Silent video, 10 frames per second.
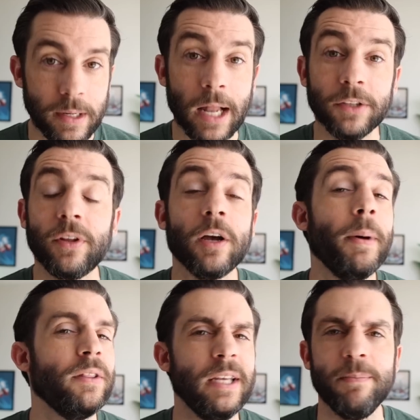Now let's talk
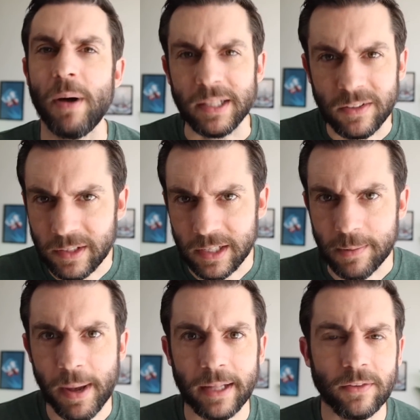about the buttons and
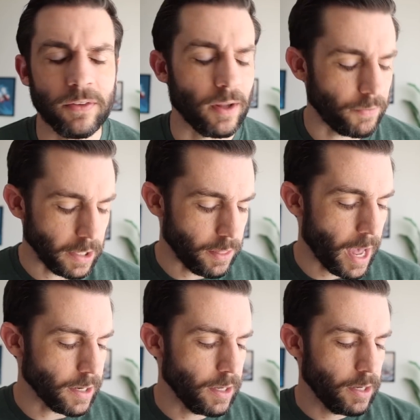D-pad and stuff like
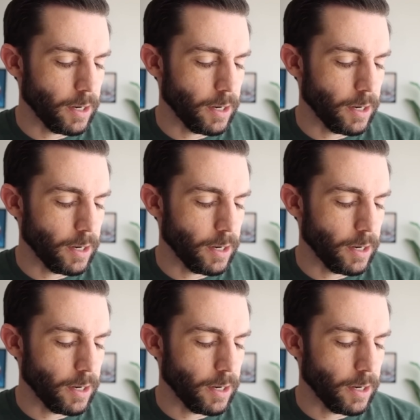that.